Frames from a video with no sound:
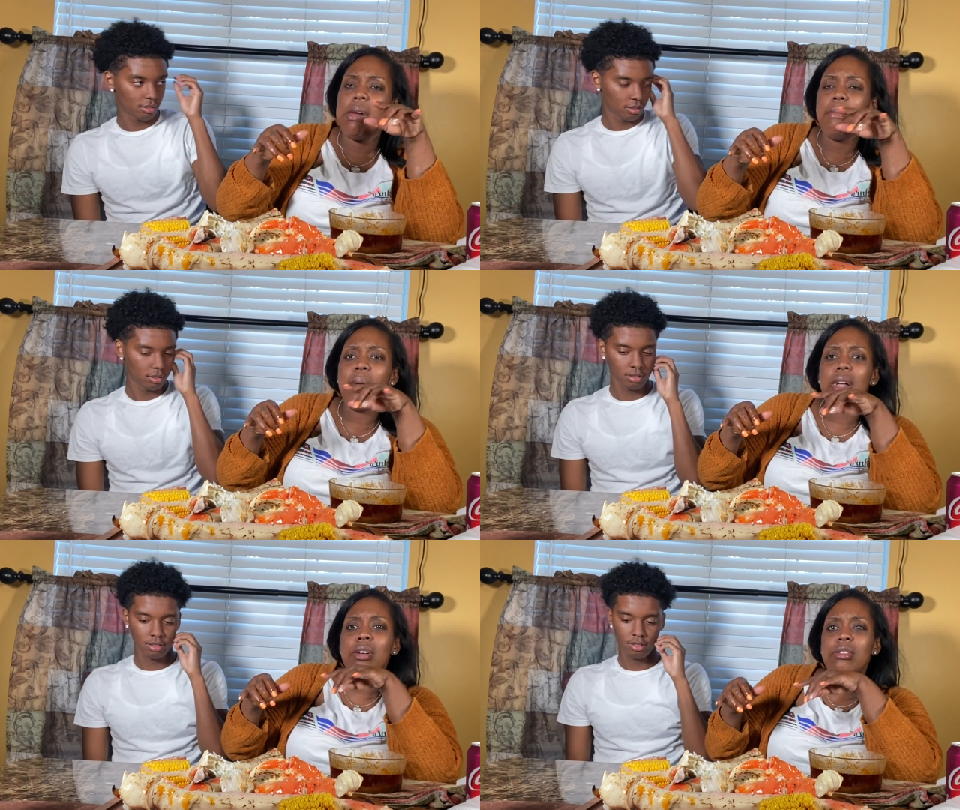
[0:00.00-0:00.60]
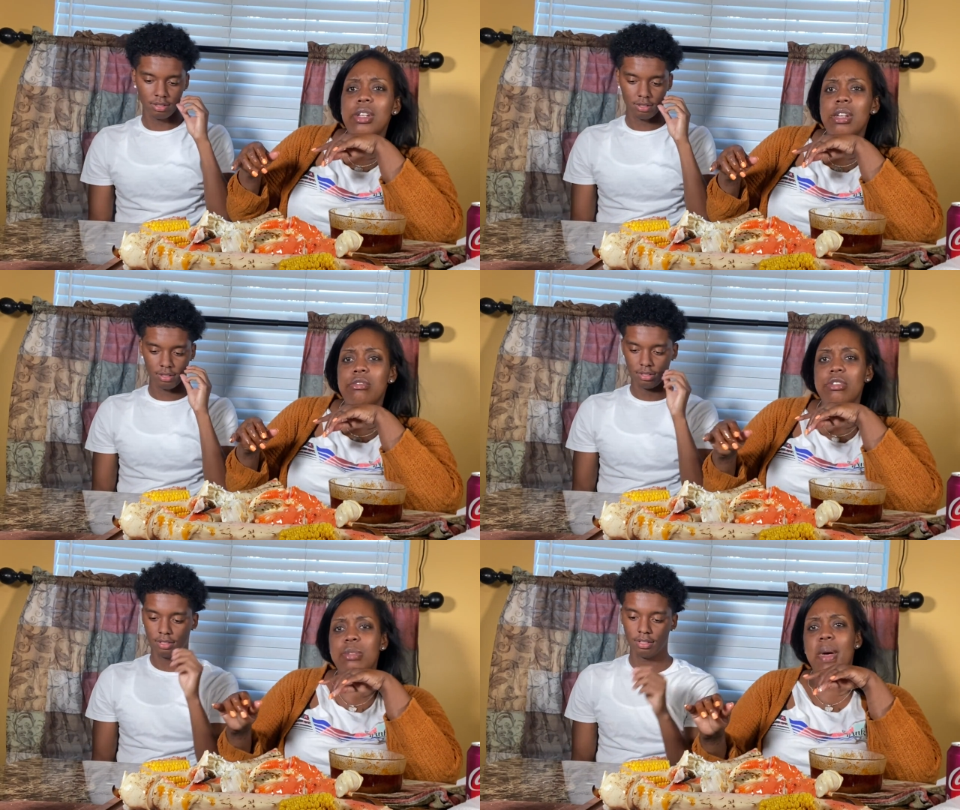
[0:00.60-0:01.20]
Speaker 1: Bro, you
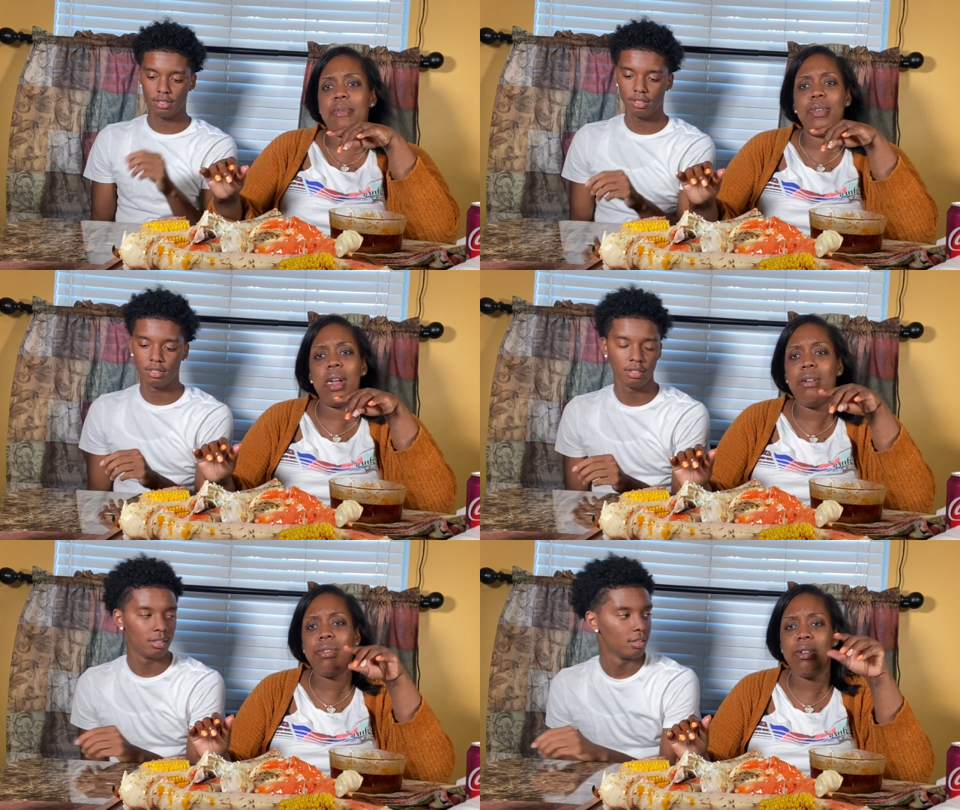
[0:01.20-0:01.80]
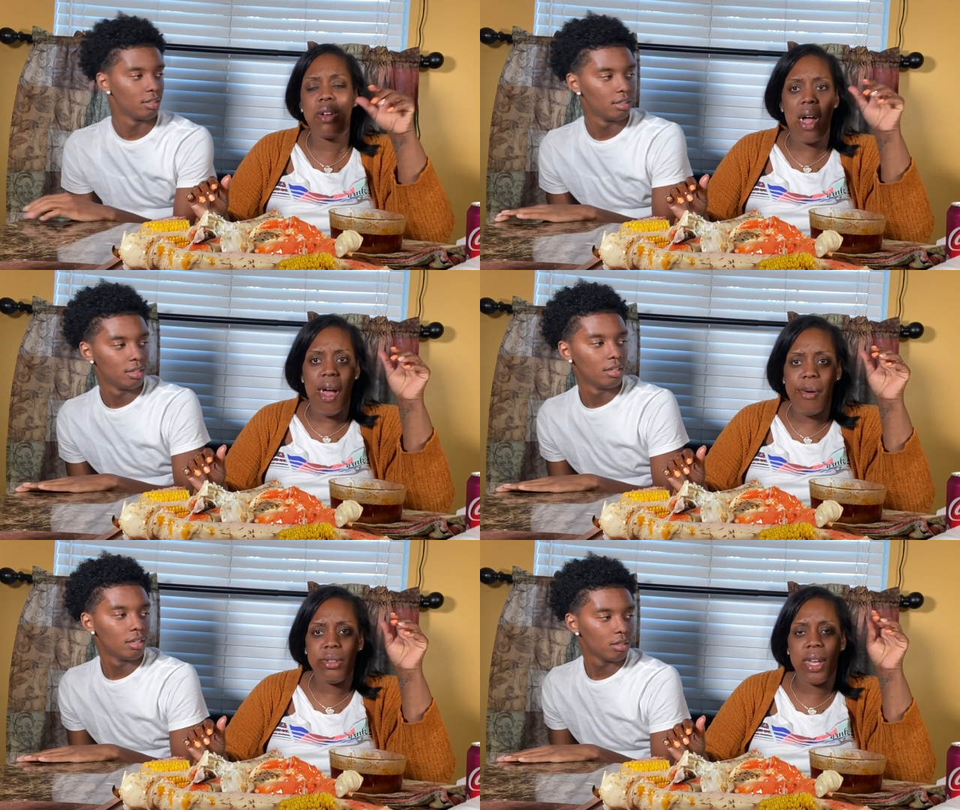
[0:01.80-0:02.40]
disrespectful. Don't do
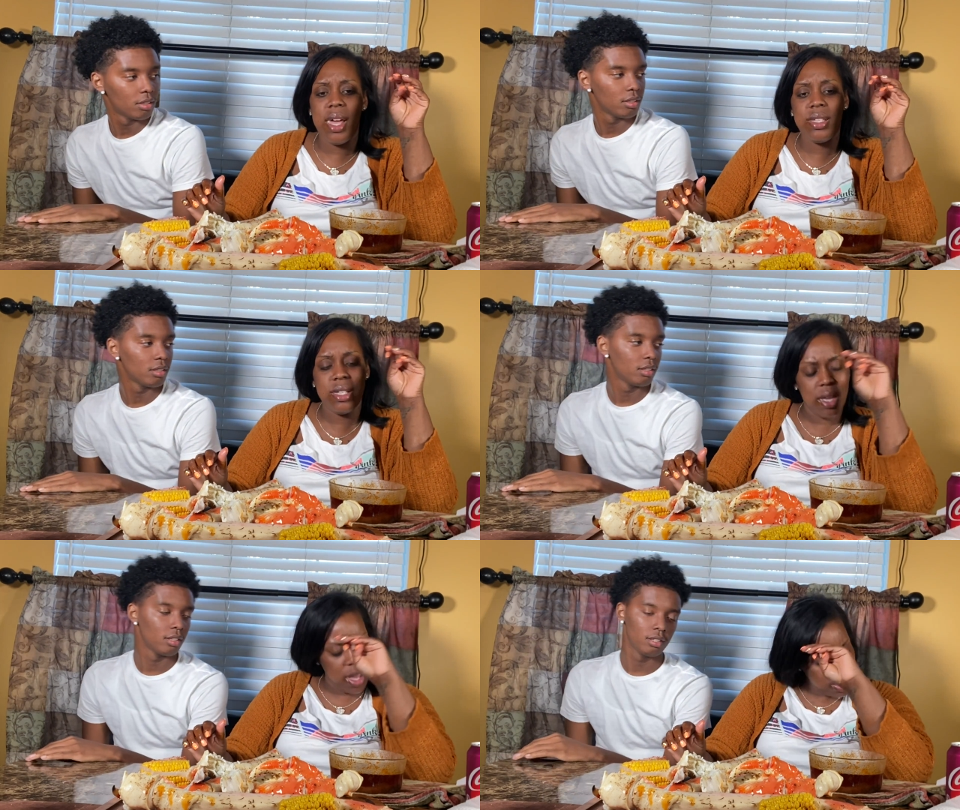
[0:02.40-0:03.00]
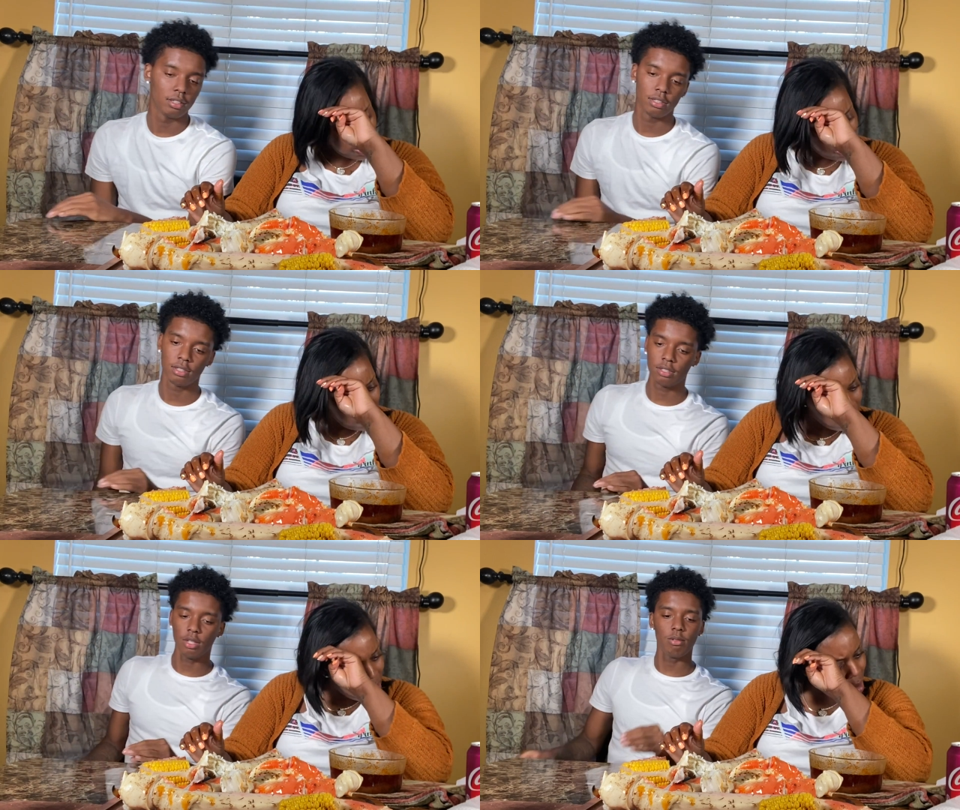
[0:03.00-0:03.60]
that. Nasty ass thing.
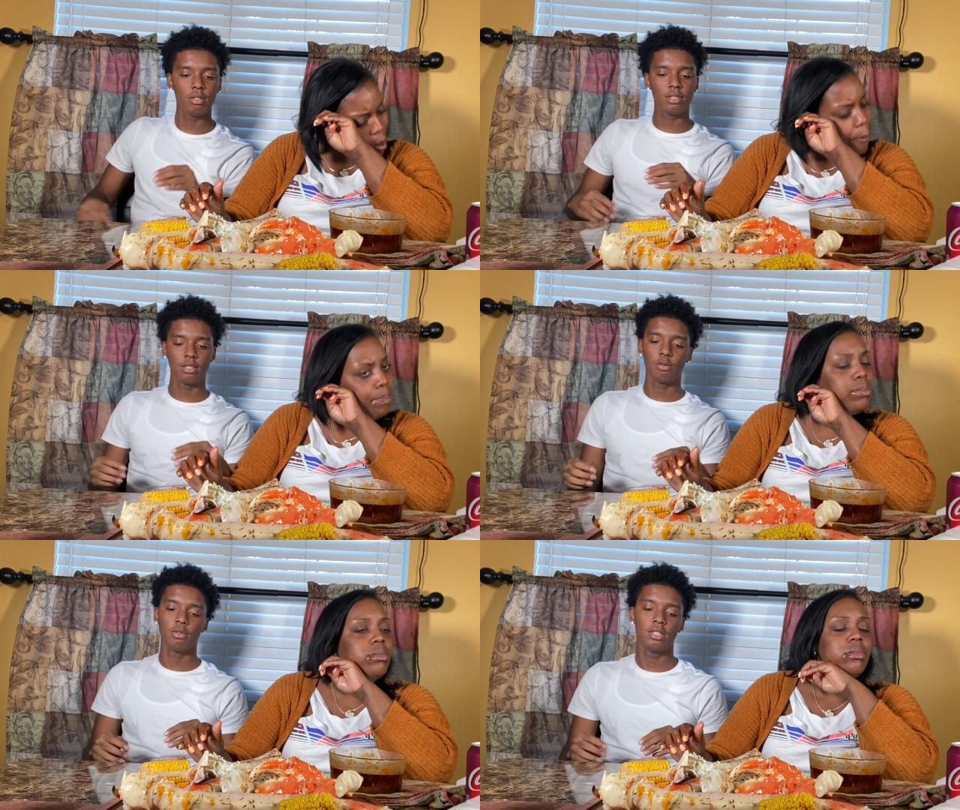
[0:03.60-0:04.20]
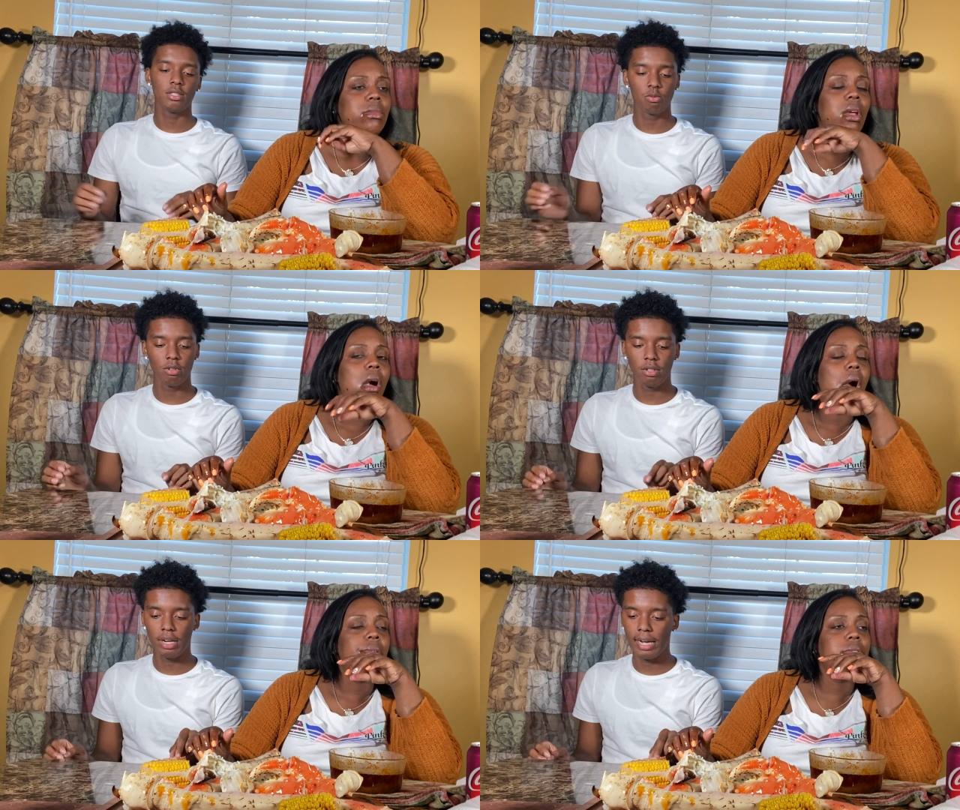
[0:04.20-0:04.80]
Speaker 2: So listen, when it's
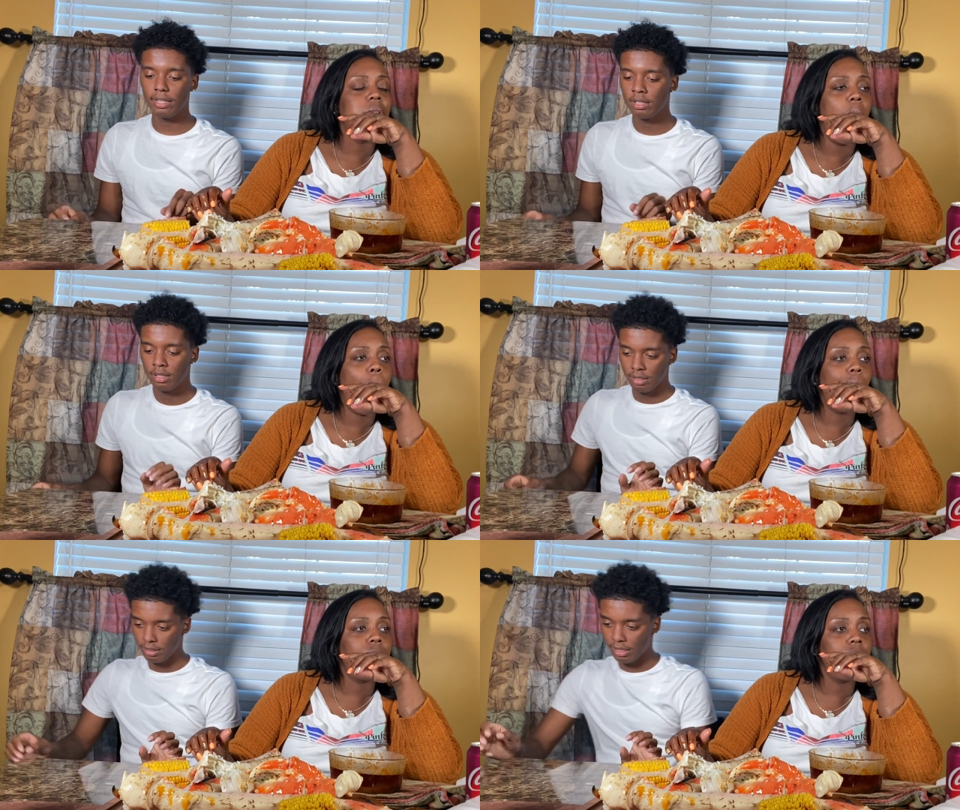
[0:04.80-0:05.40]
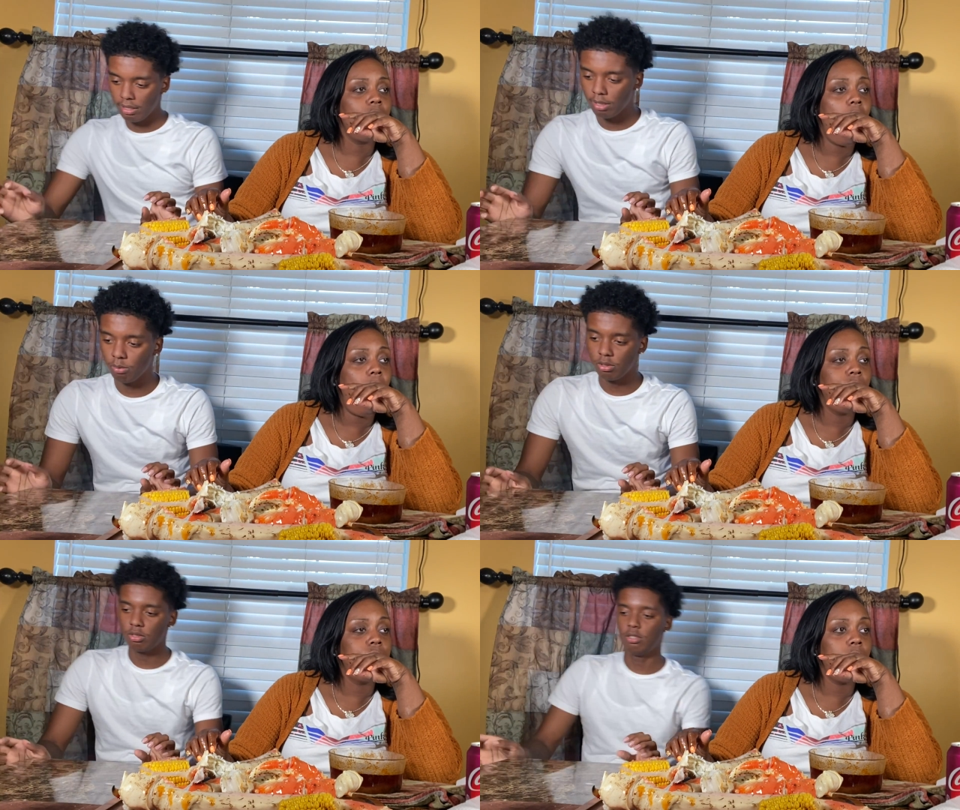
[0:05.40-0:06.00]
real hot down there, what you